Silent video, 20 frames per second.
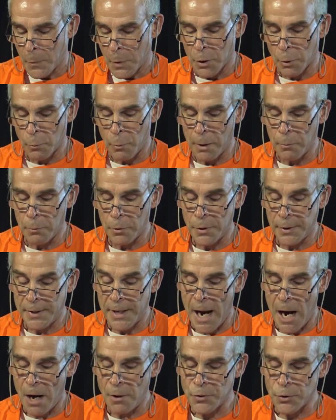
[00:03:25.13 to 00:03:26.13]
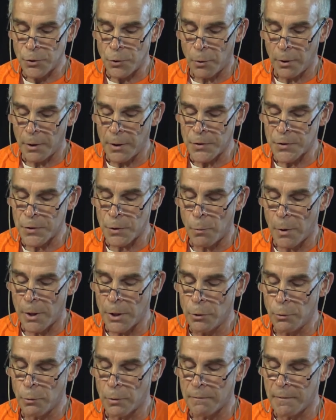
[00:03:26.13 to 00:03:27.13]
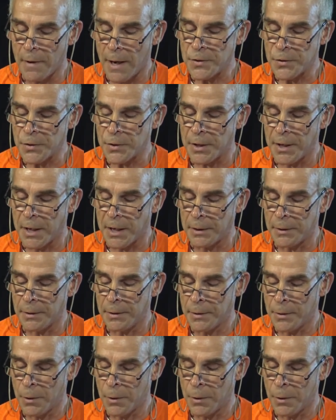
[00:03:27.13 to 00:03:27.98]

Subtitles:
The wayward cow story is the one you investigate,